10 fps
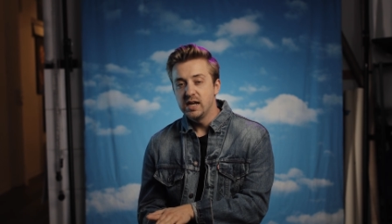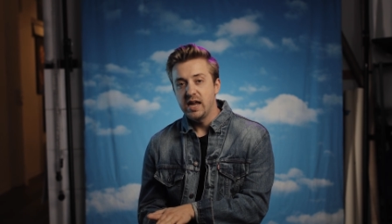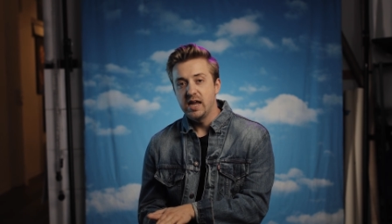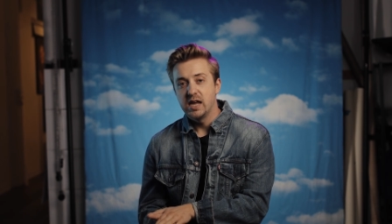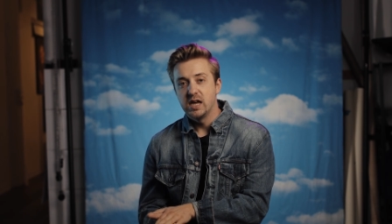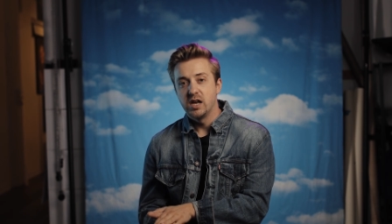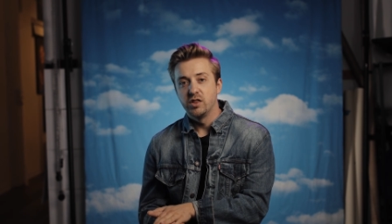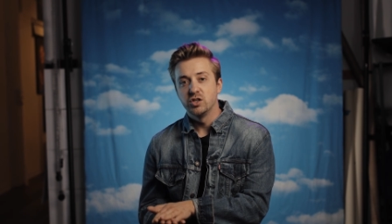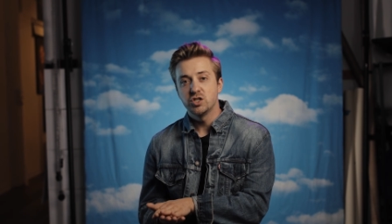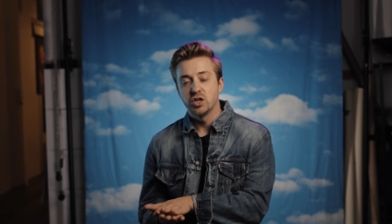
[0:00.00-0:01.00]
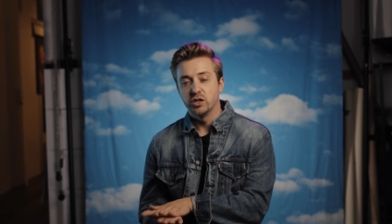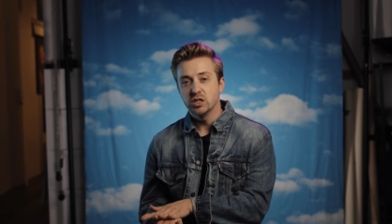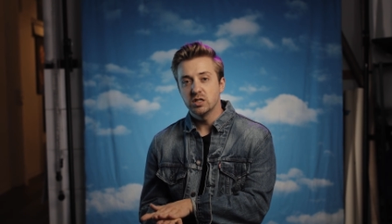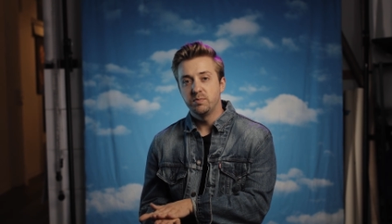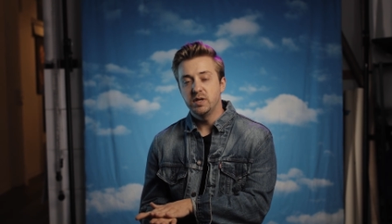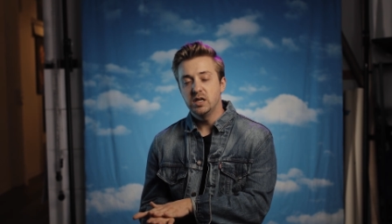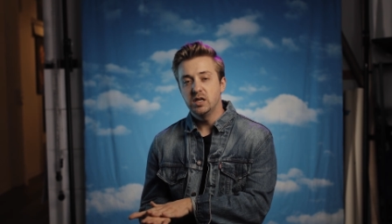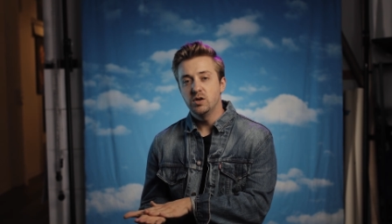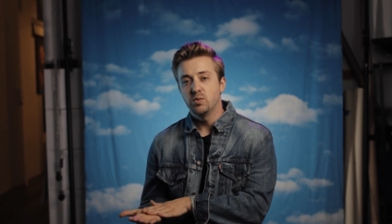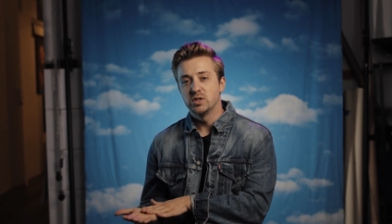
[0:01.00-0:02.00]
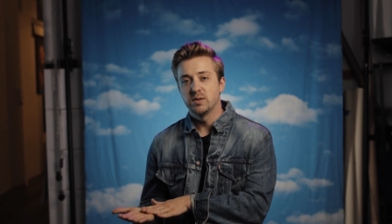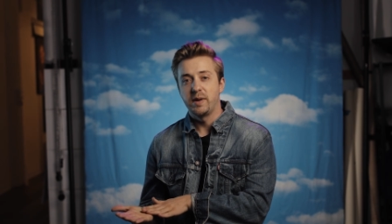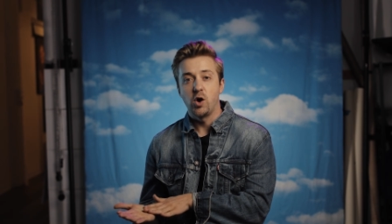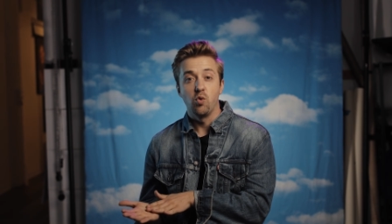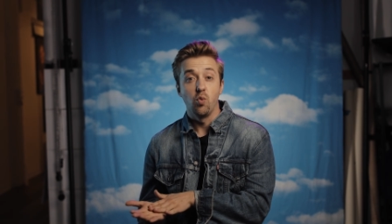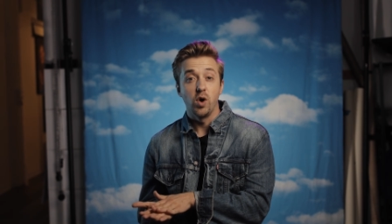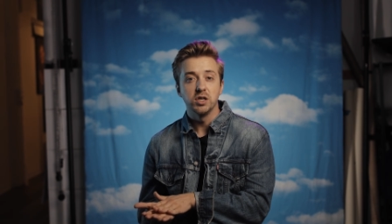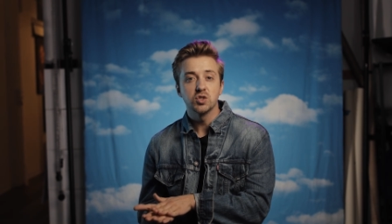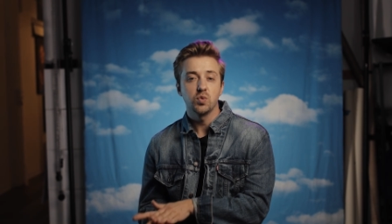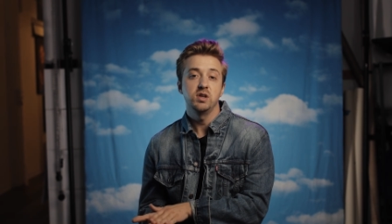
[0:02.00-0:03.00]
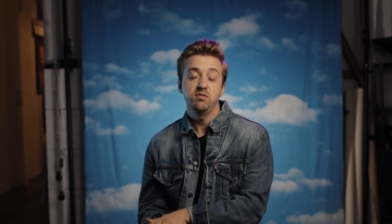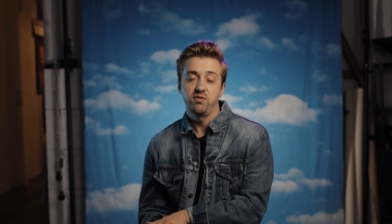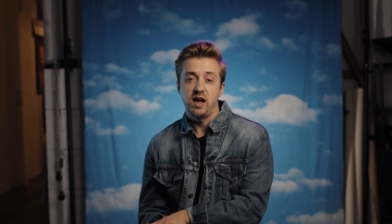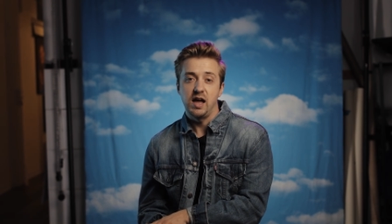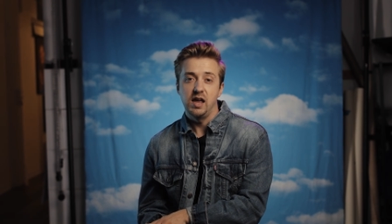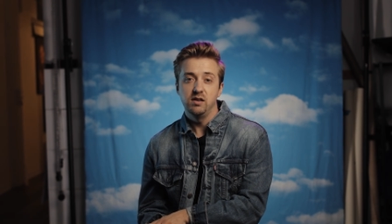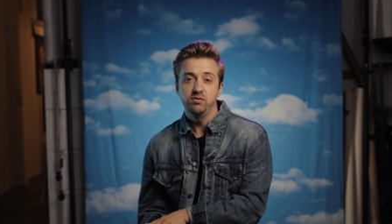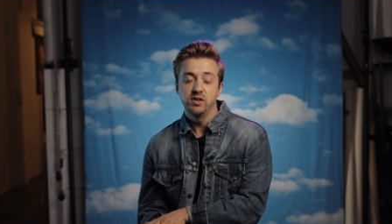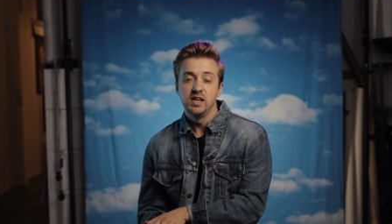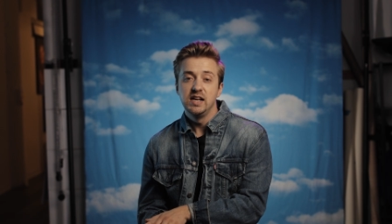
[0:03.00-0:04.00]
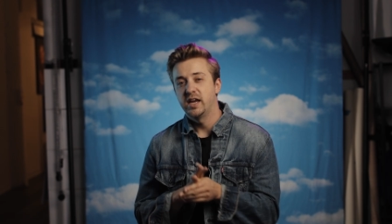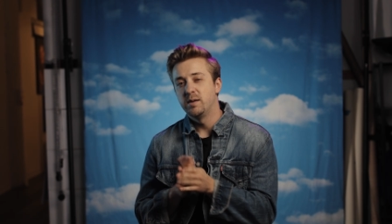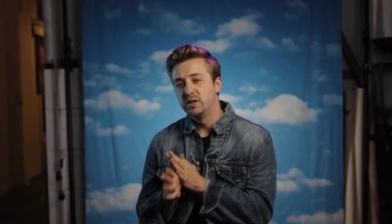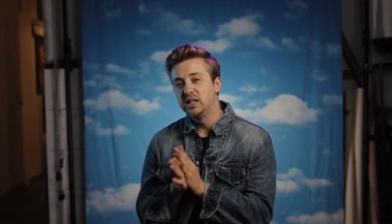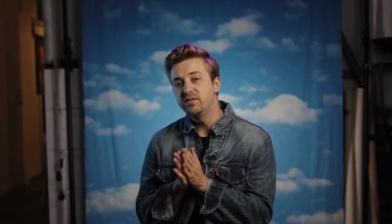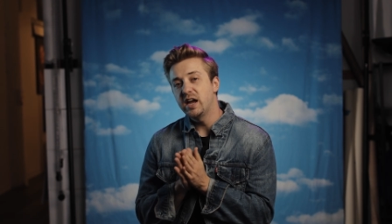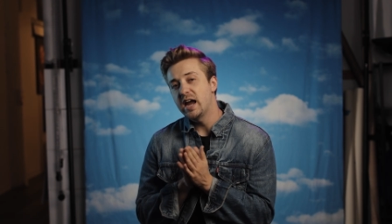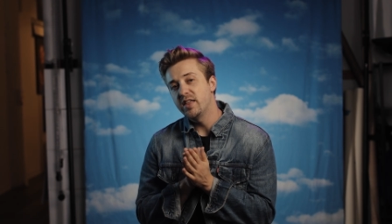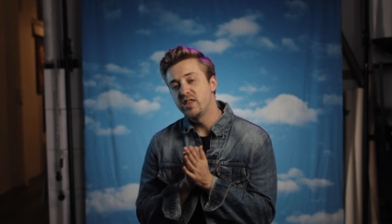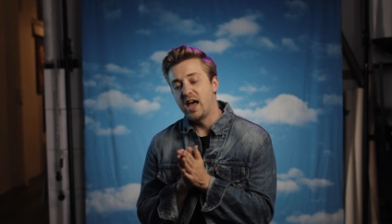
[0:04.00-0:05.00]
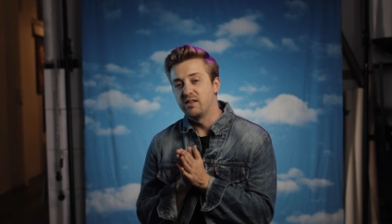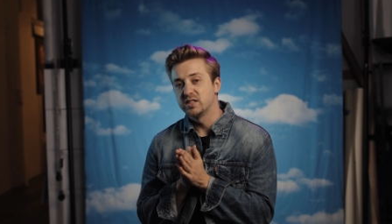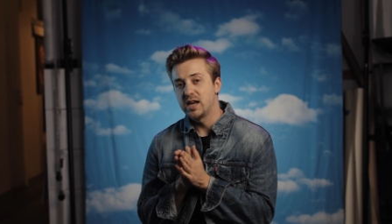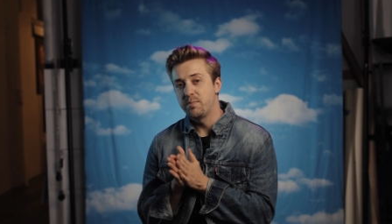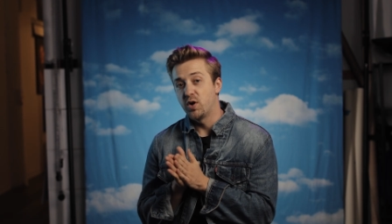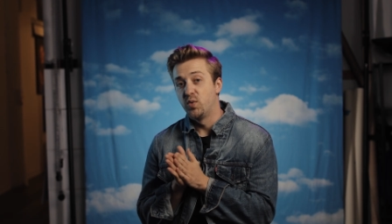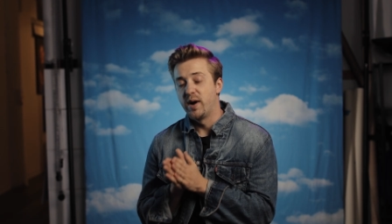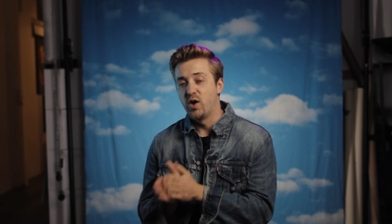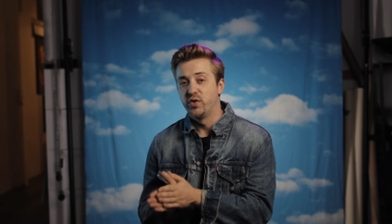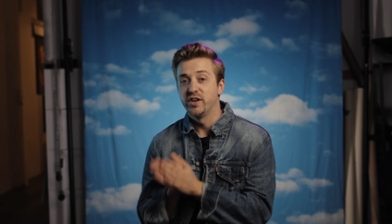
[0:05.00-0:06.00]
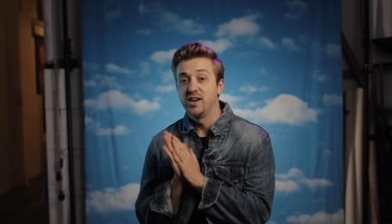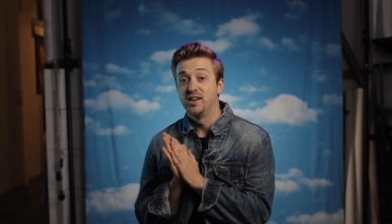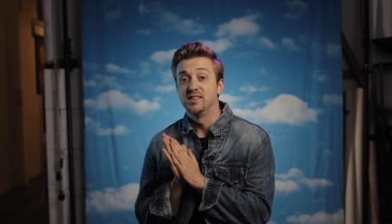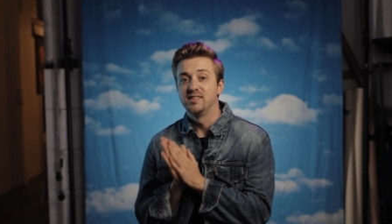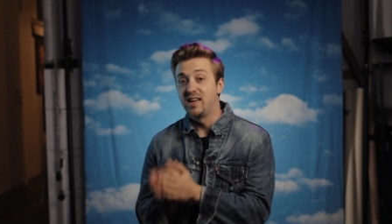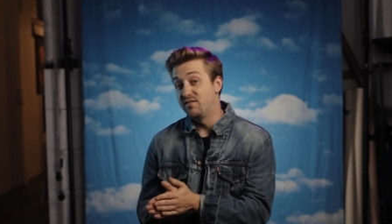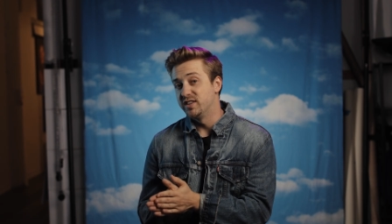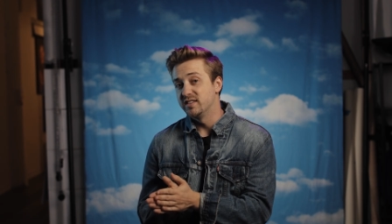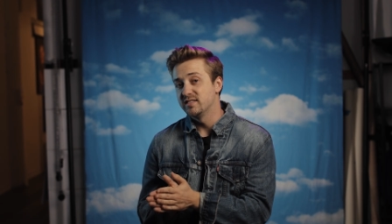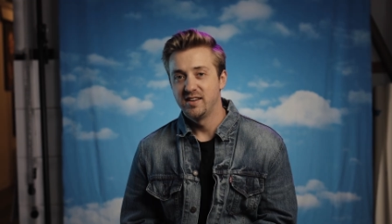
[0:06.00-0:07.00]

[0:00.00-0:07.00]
and the shutter speed was about 125, and I believe I had the f-stop around 11.